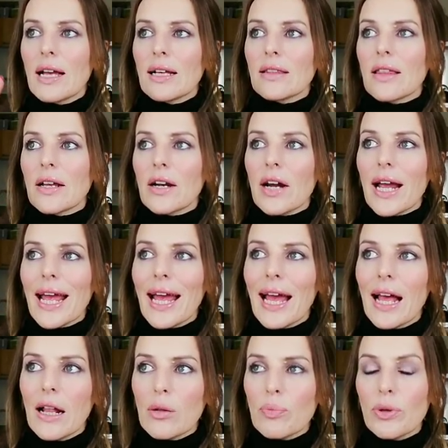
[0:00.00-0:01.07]
that are
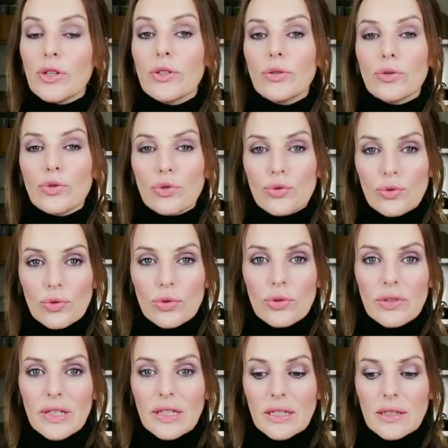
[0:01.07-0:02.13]
helping you through
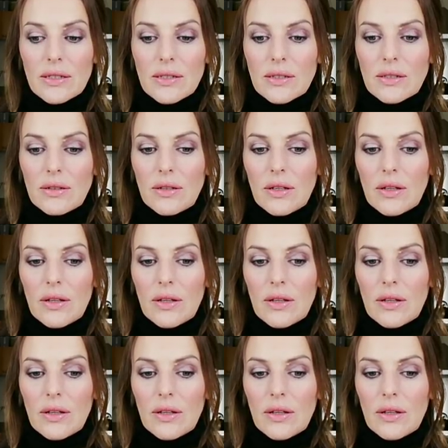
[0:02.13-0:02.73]
this.